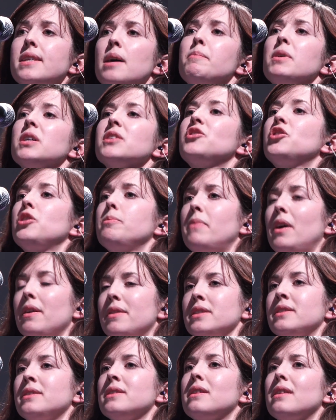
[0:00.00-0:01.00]
amongst your
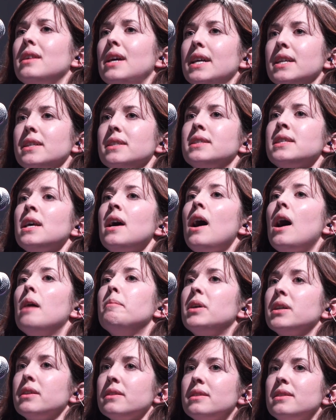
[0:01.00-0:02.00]
mother's things,
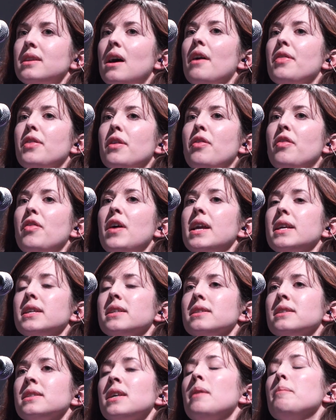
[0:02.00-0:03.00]
amongst other
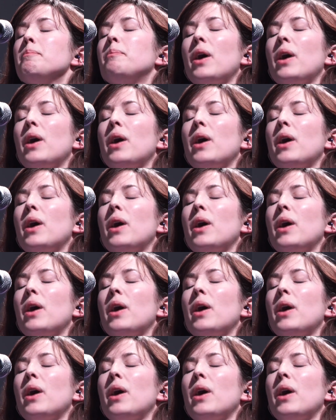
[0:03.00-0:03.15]
things,